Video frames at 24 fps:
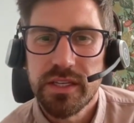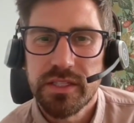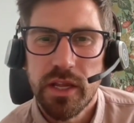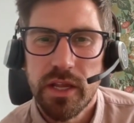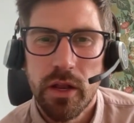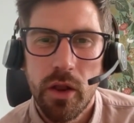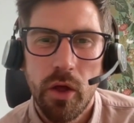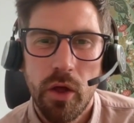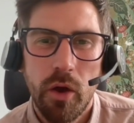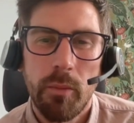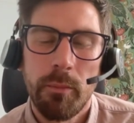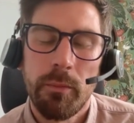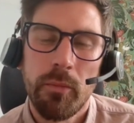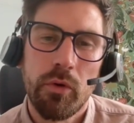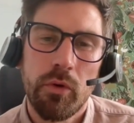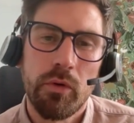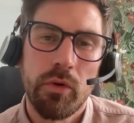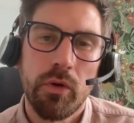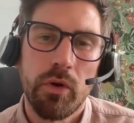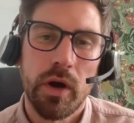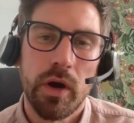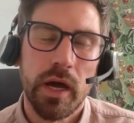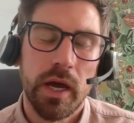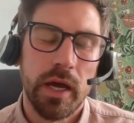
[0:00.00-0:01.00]
lot
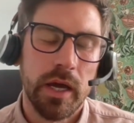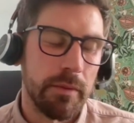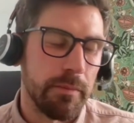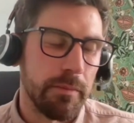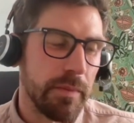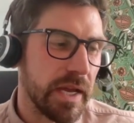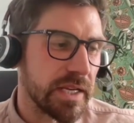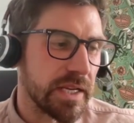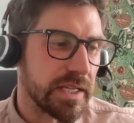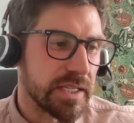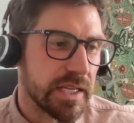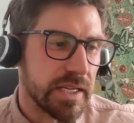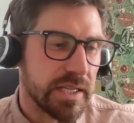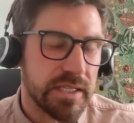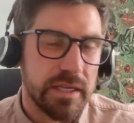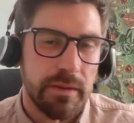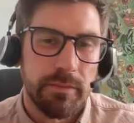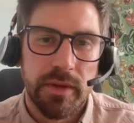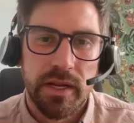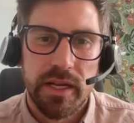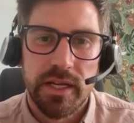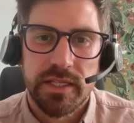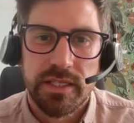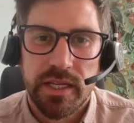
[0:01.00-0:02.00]
more
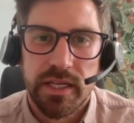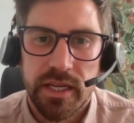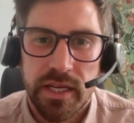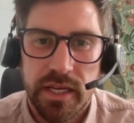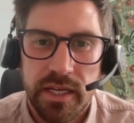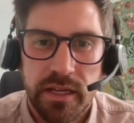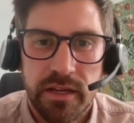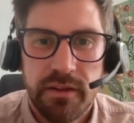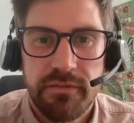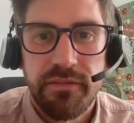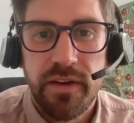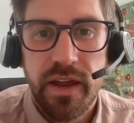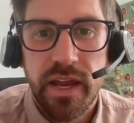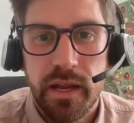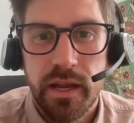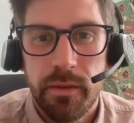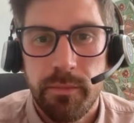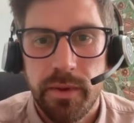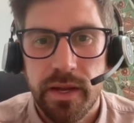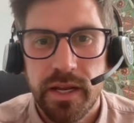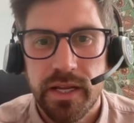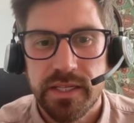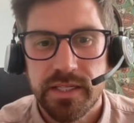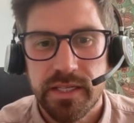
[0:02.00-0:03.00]
accessibility and
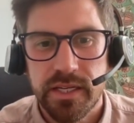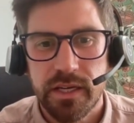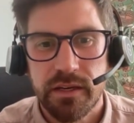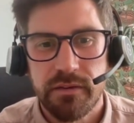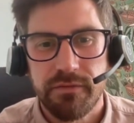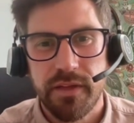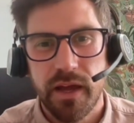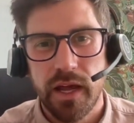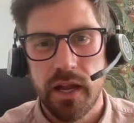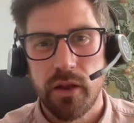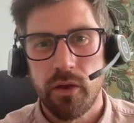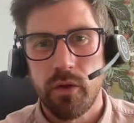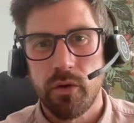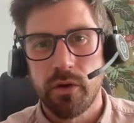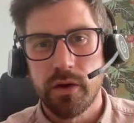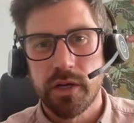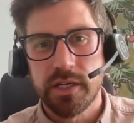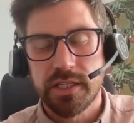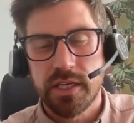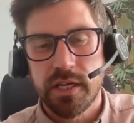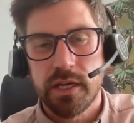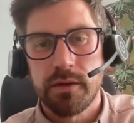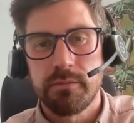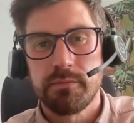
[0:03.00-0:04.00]
availability of that longer
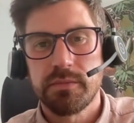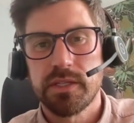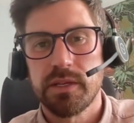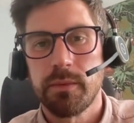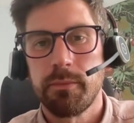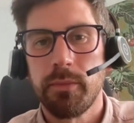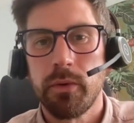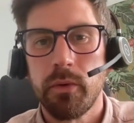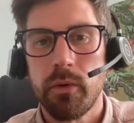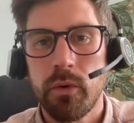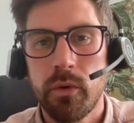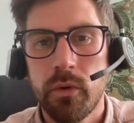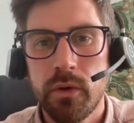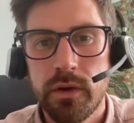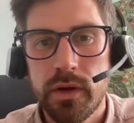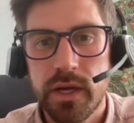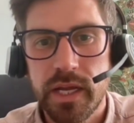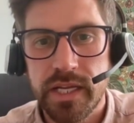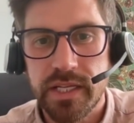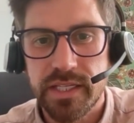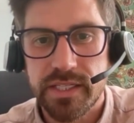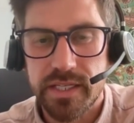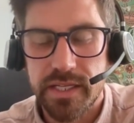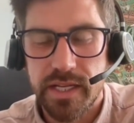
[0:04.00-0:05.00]
term support
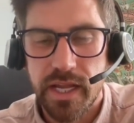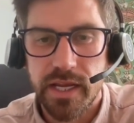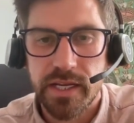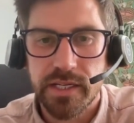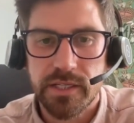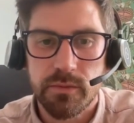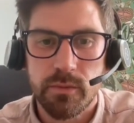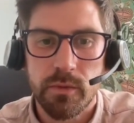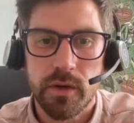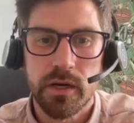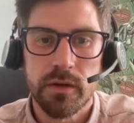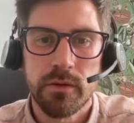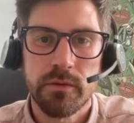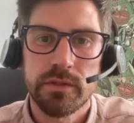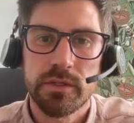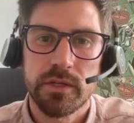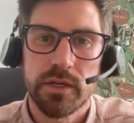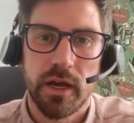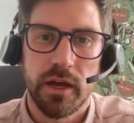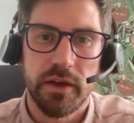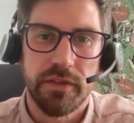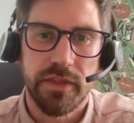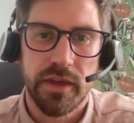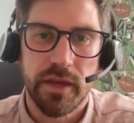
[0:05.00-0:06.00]
in today's world.
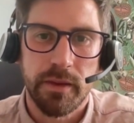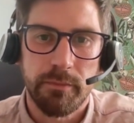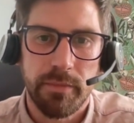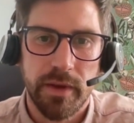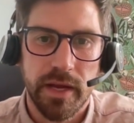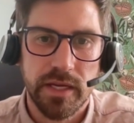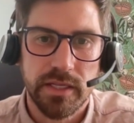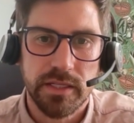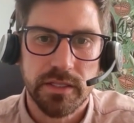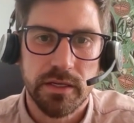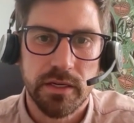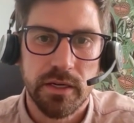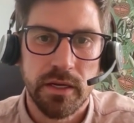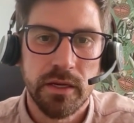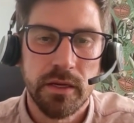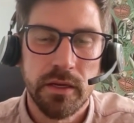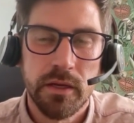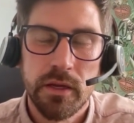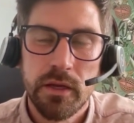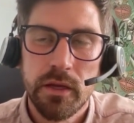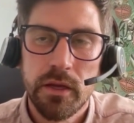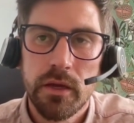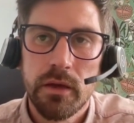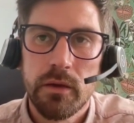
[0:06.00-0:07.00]
I think back to
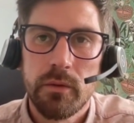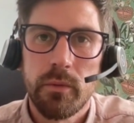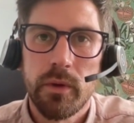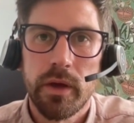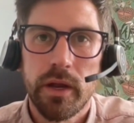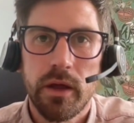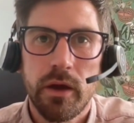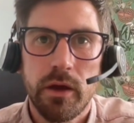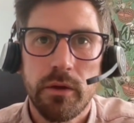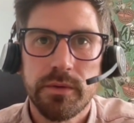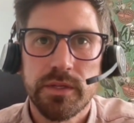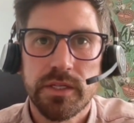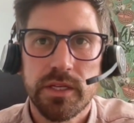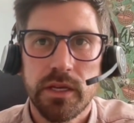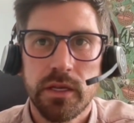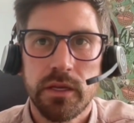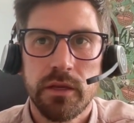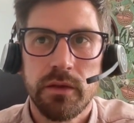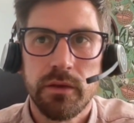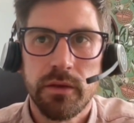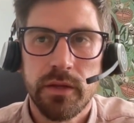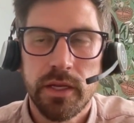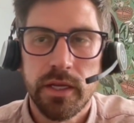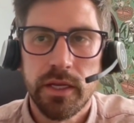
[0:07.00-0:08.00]
when I was at
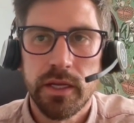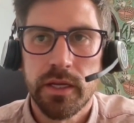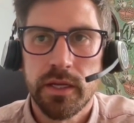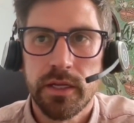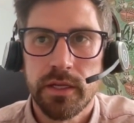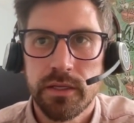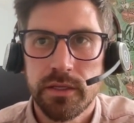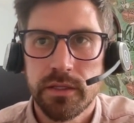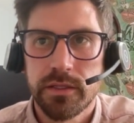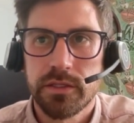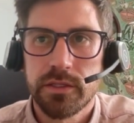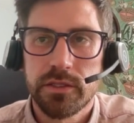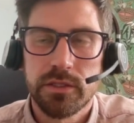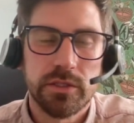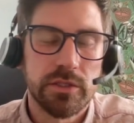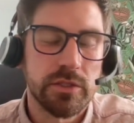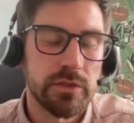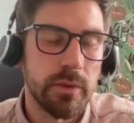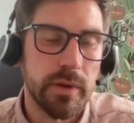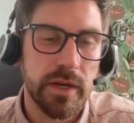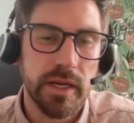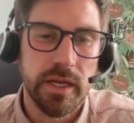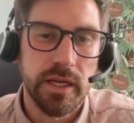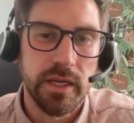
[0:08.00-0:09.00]
uni in
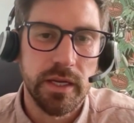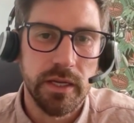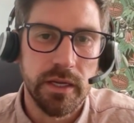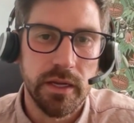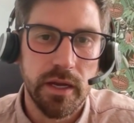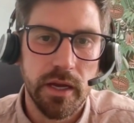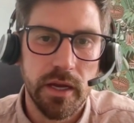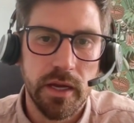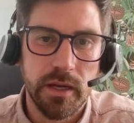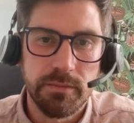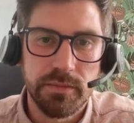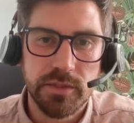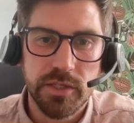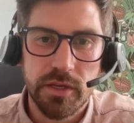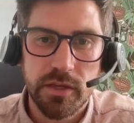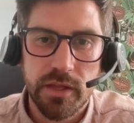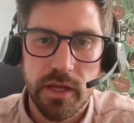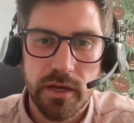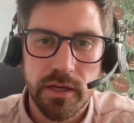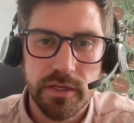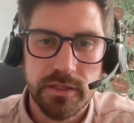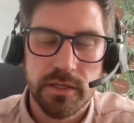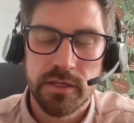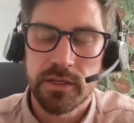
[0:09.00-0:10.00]

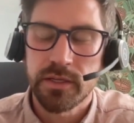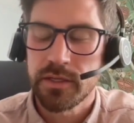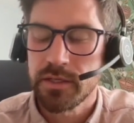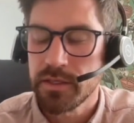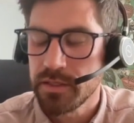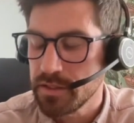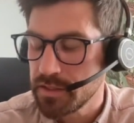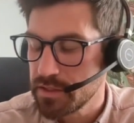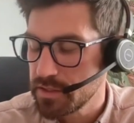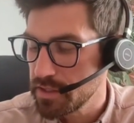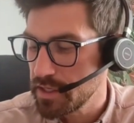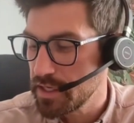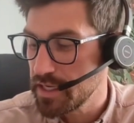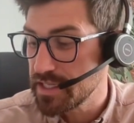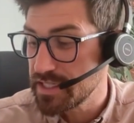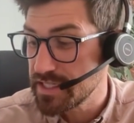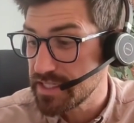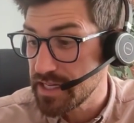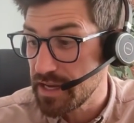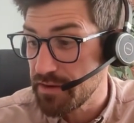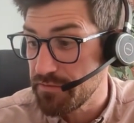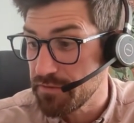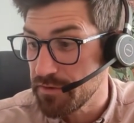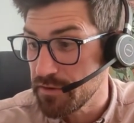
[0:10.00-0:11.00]

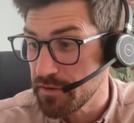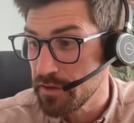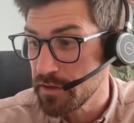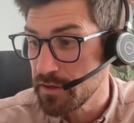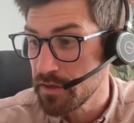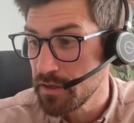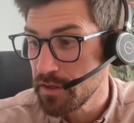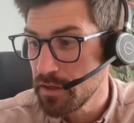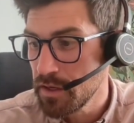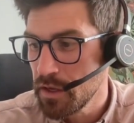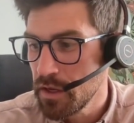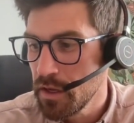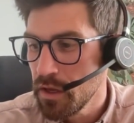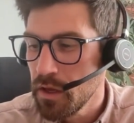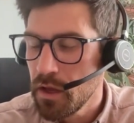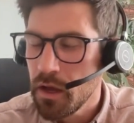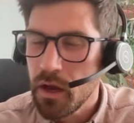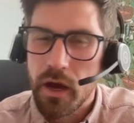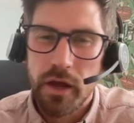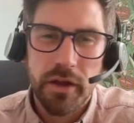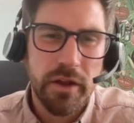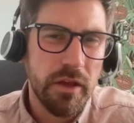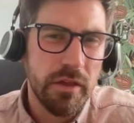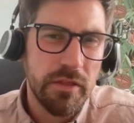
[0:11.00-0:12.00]
2007.
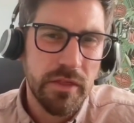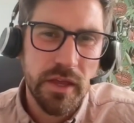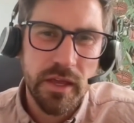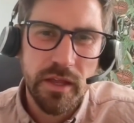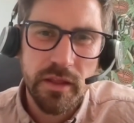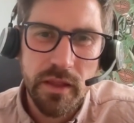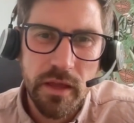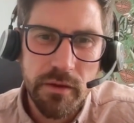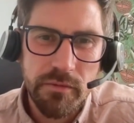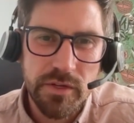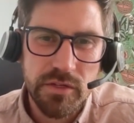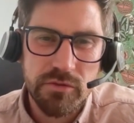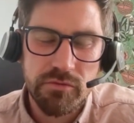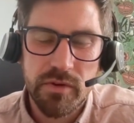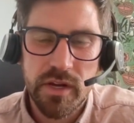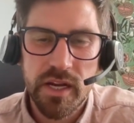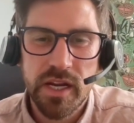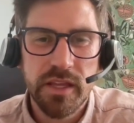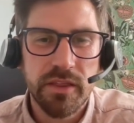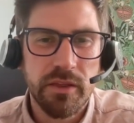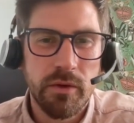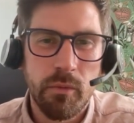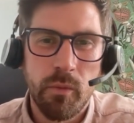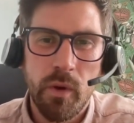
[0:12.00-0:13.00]
I don't think there was
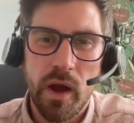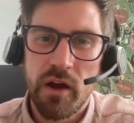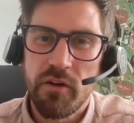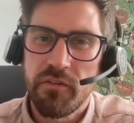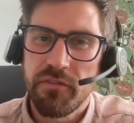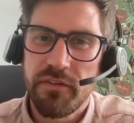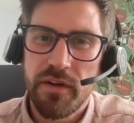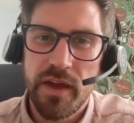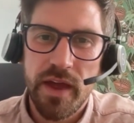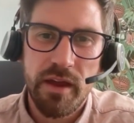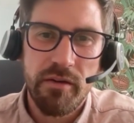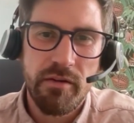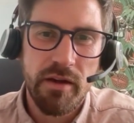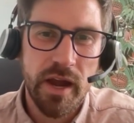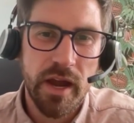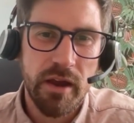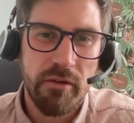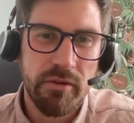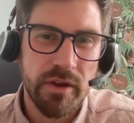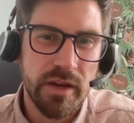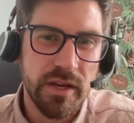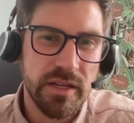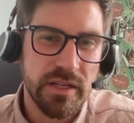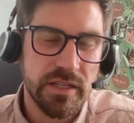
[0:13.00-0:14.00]
really the welfare
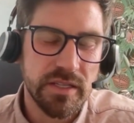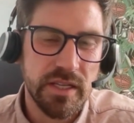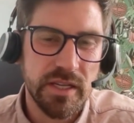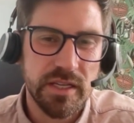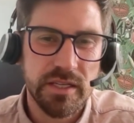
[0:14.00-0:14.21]
areas. There